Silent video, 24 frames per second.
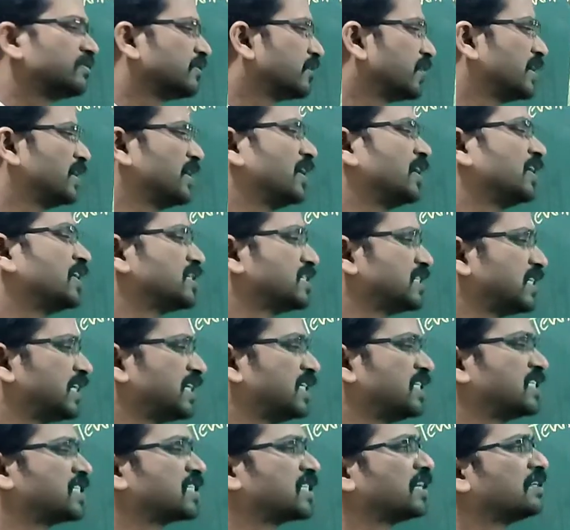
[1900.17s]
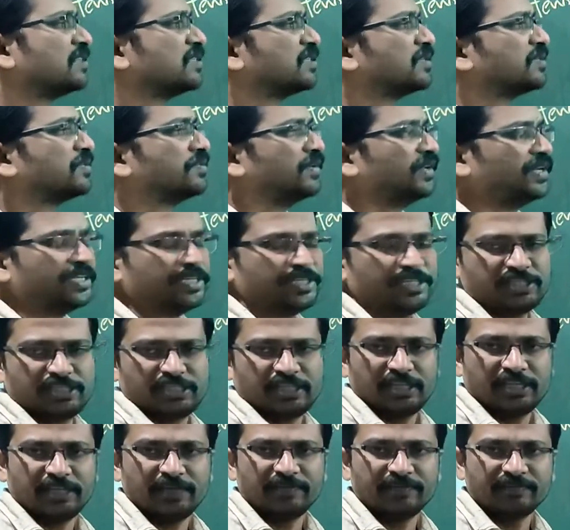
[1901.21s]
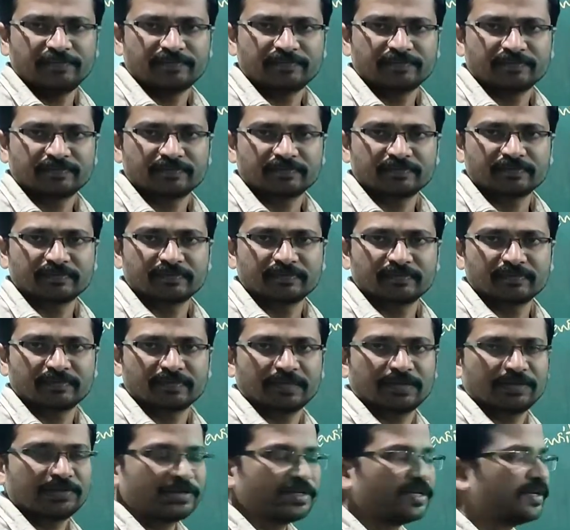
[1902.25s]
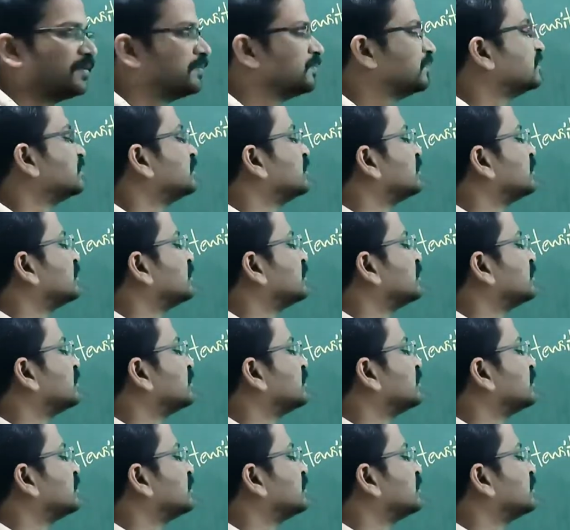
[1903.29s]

we can understand this concept very easily. Okay,